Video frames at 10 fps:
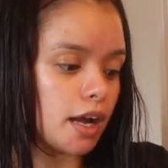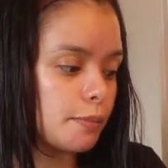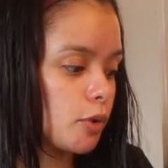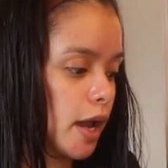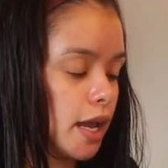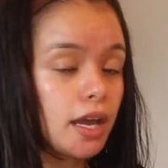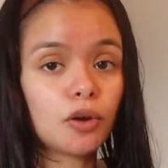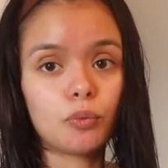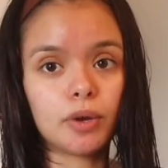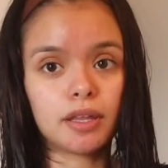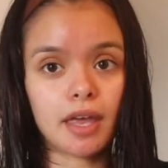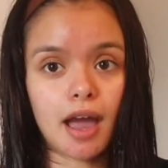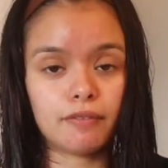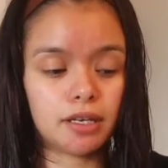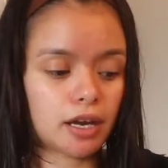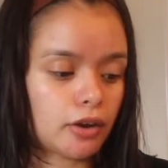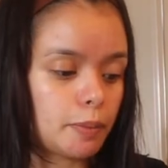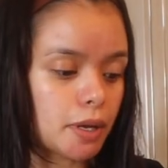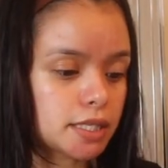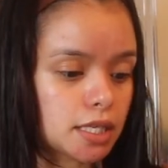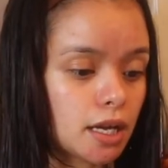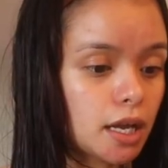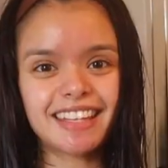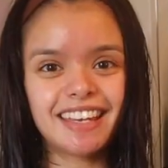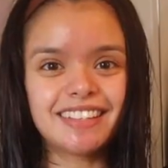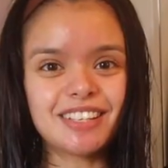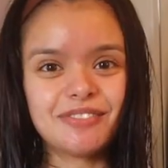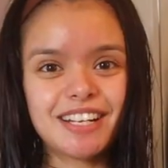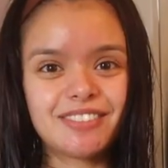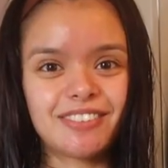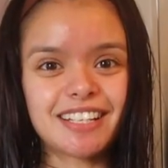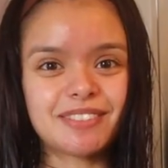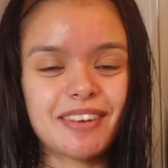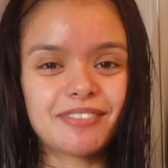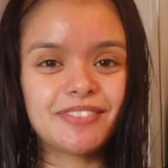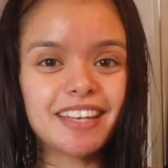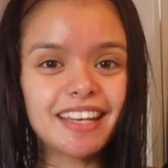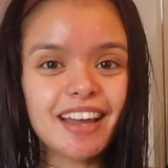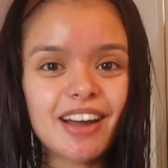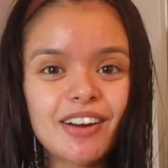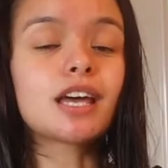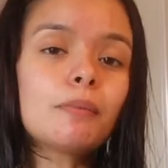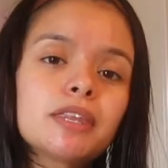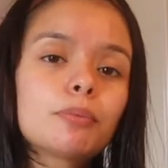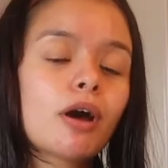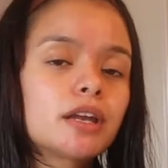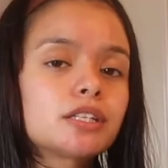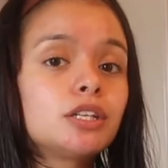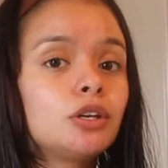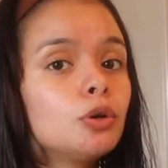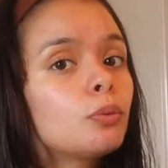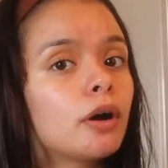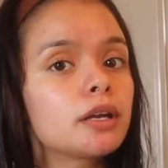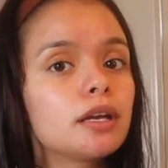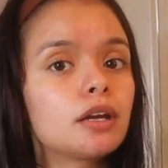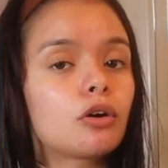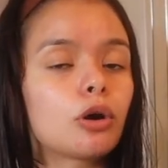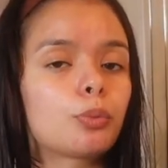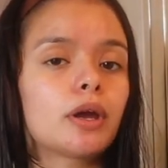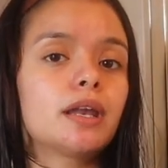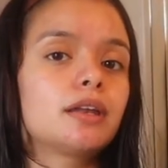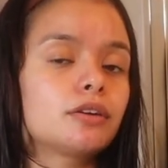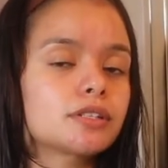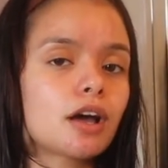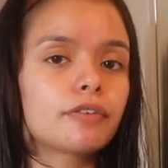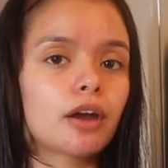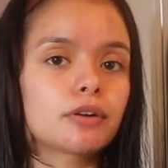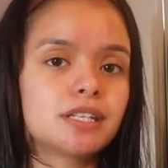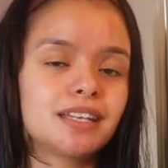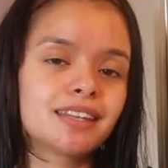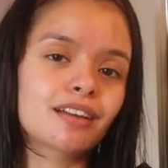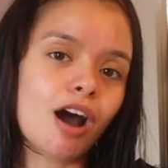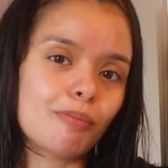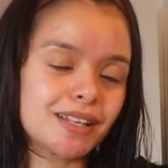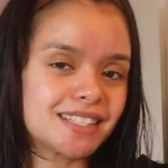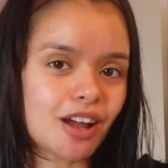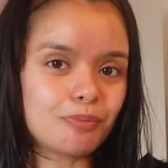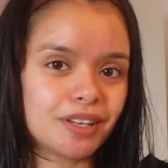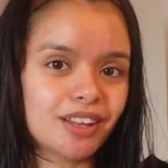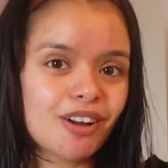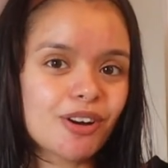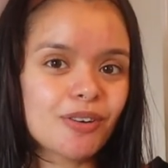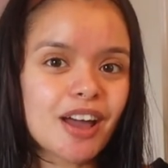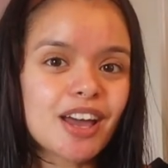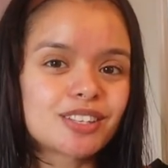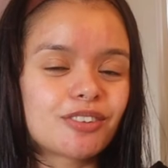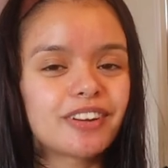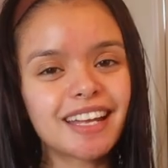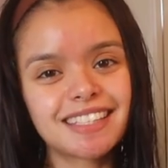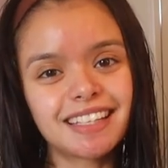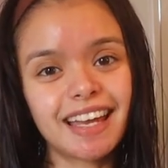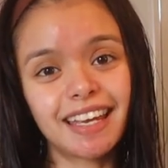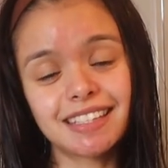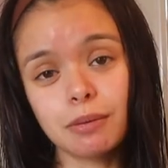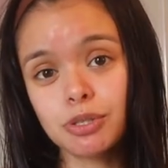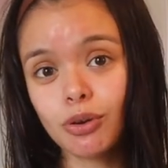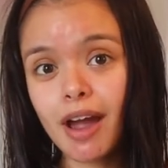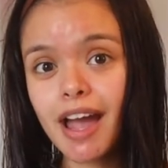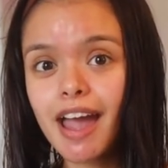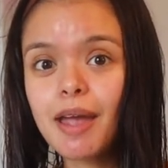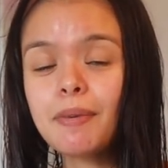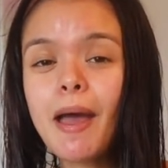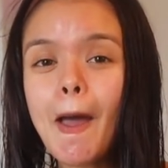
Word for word: I'm okay with having a hairy bonsai. But thank you so much for watching my video. Tell me the products you want to incorporate in your self-care routine in the comments down below. Don't forget to like and subscribe.